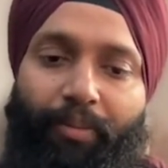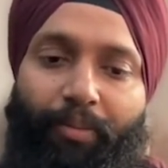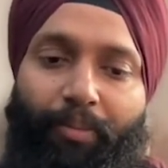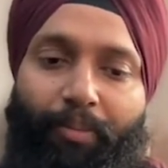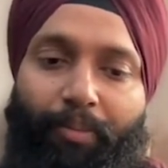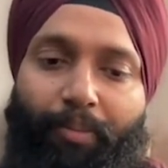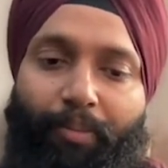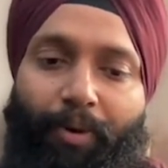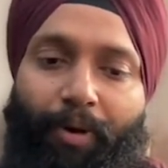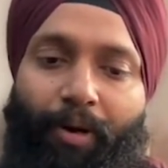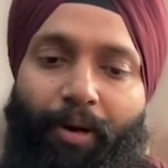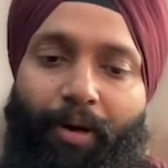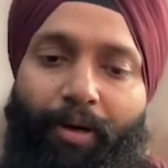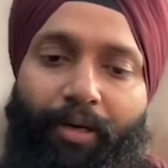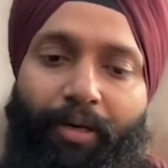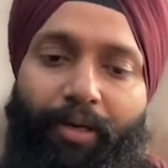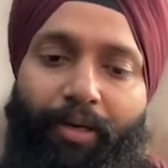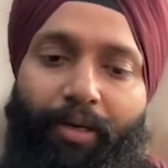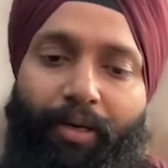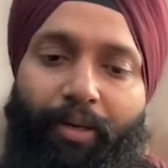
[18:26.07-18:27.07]

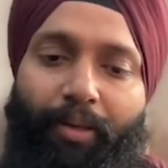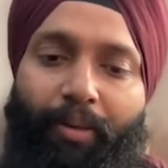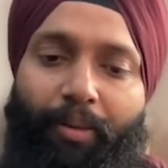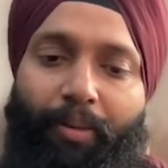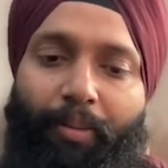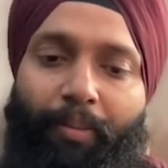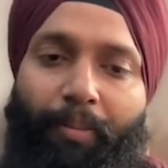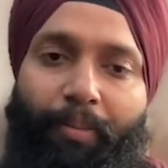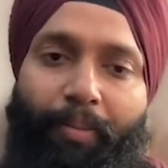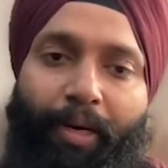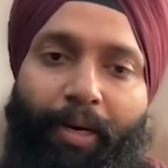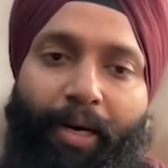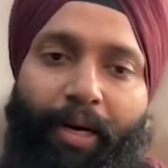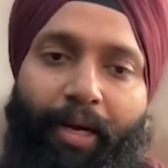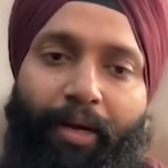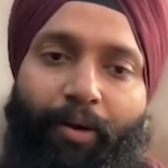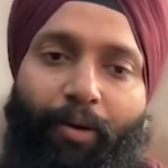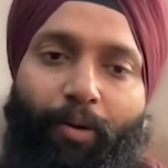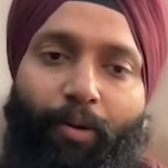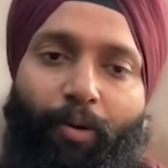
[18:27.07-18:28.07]
bought by
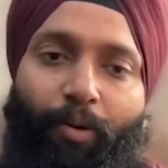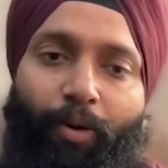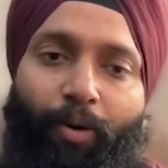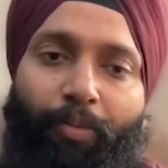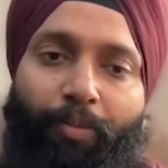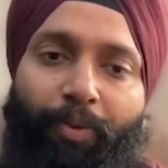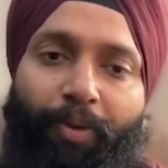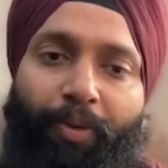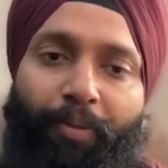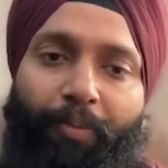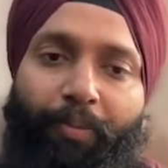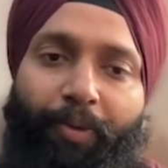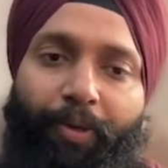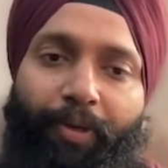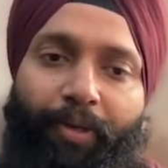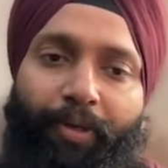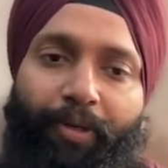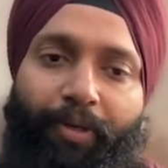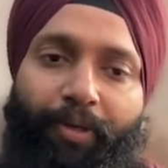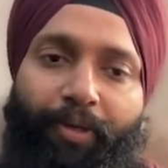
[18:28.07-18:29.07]
old
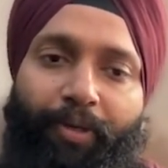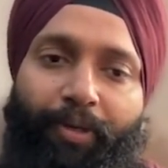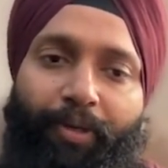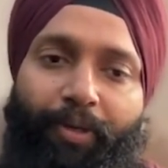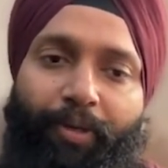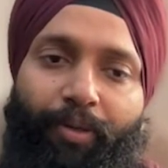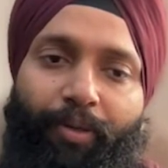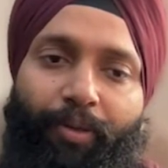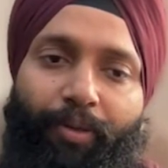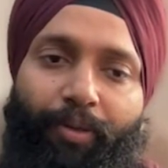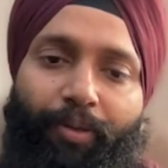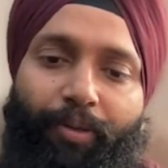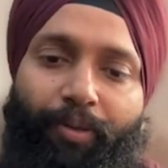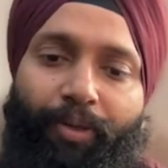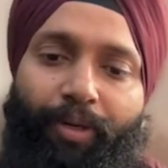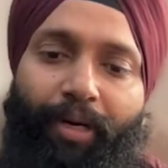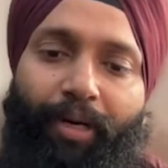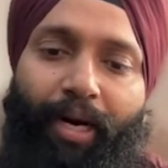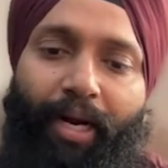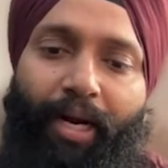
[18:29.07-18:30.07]
people who
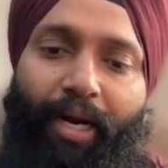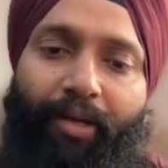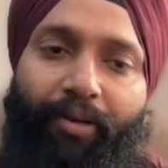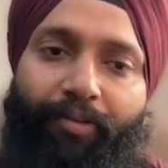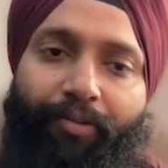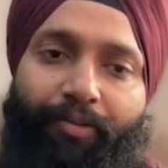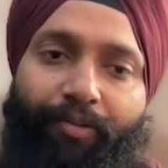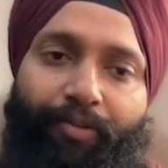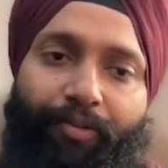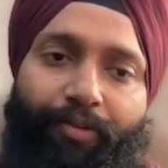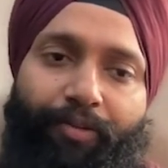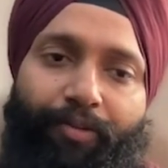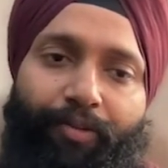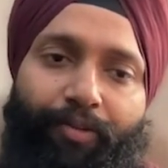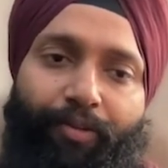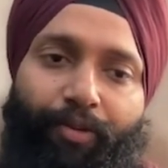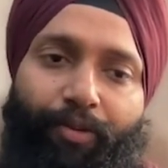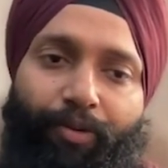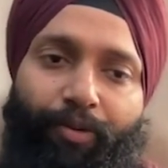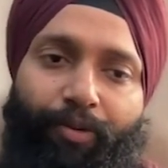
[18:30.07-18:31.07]
drive
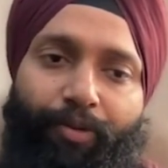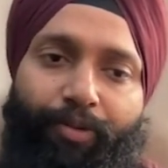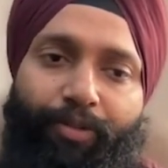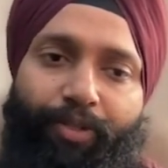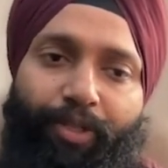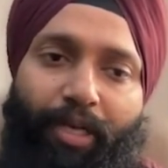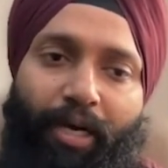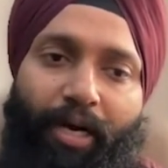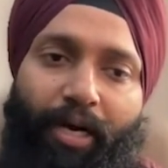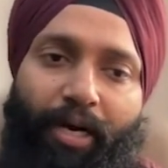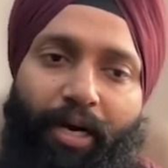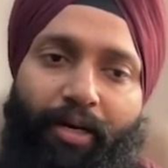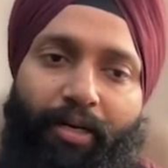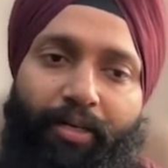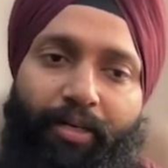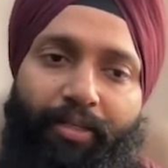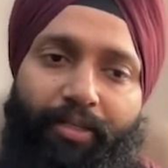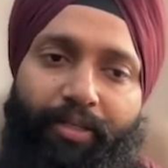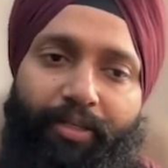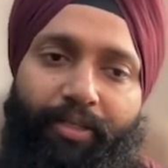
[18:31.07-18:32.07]
those
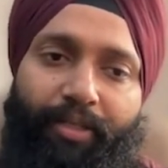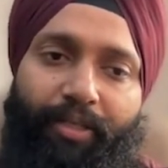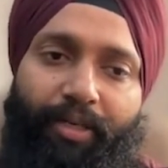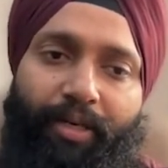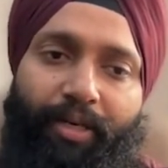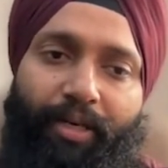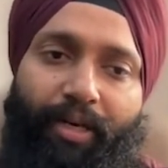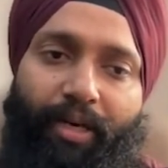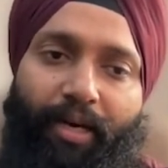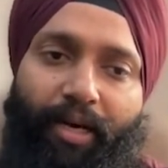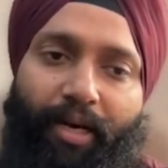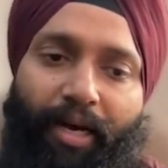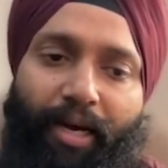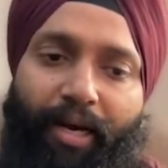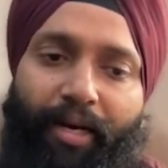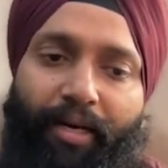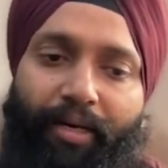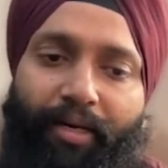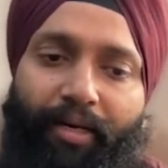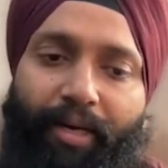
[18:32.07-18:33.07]
cars
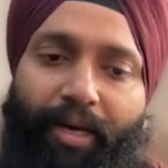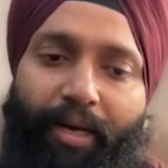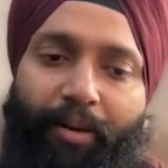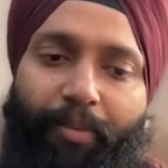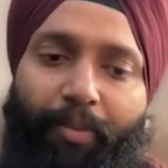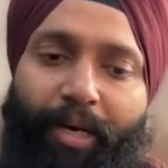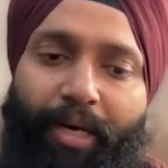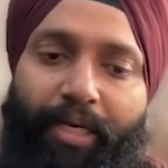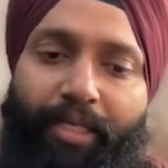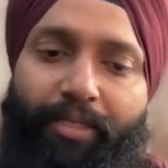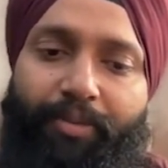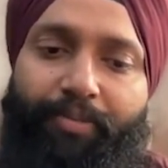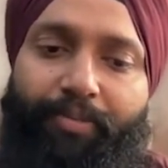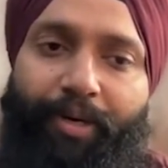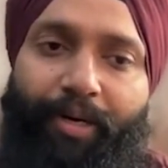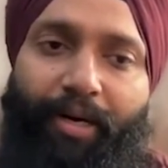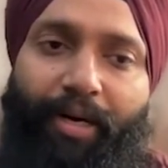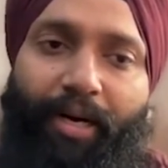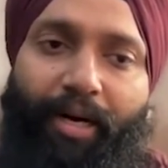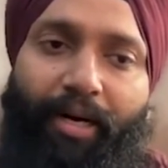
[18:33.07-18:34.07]
at 10 miles
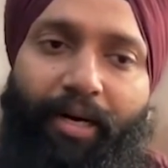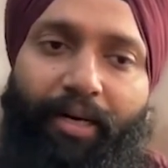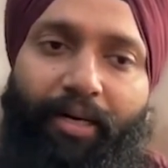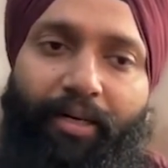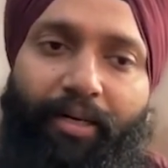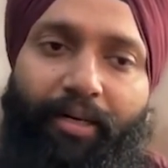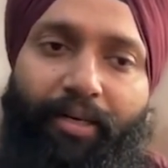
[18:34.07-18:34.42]
per hour,